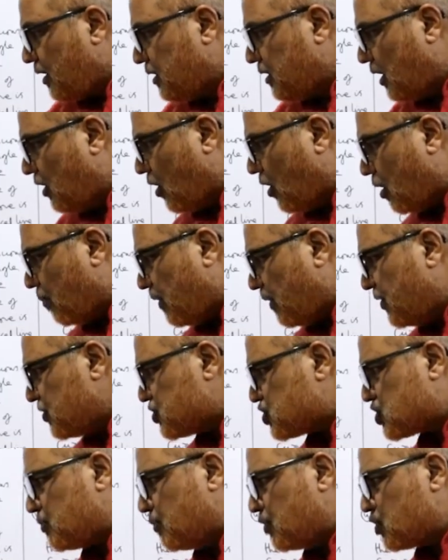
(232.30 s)
The normal
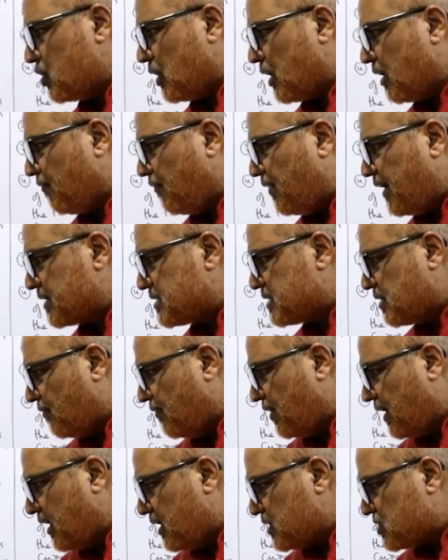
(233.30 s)
distribution reflects the
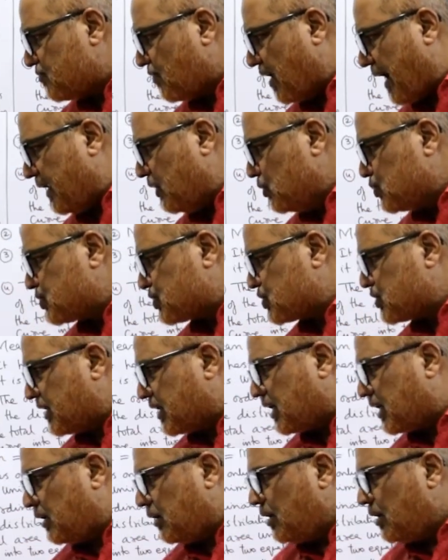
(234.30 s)
various values
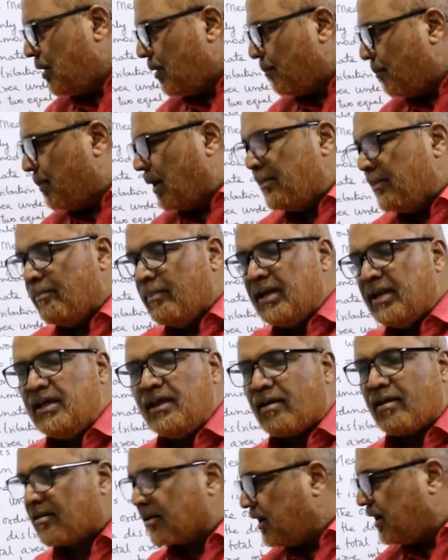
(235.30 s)
taken by
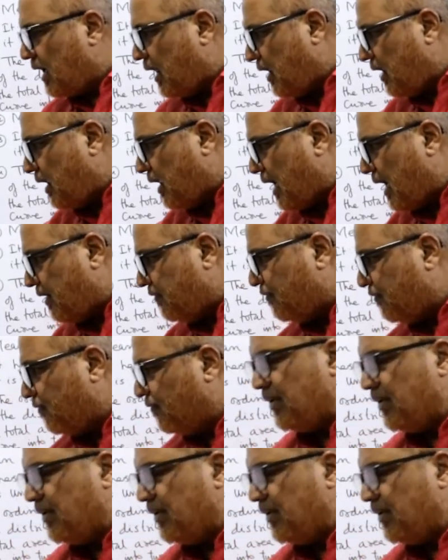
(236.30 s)
many real-life